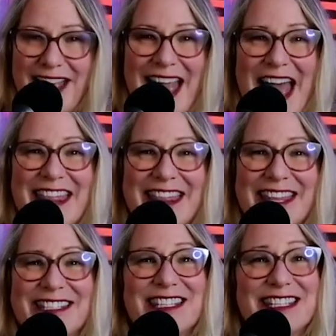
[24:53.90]
And
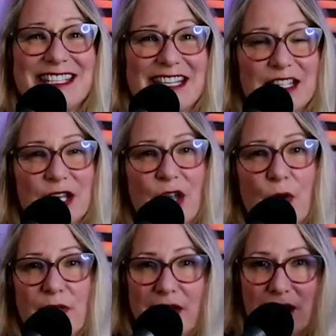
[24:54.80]
this is neat to
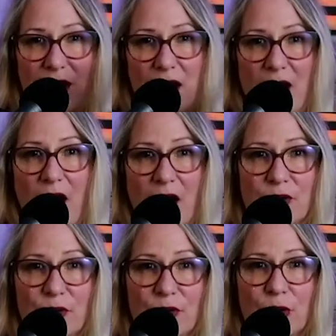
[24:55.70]
know that on
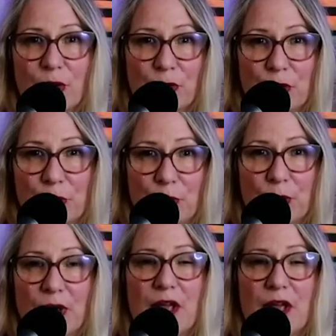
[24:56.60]
her crew,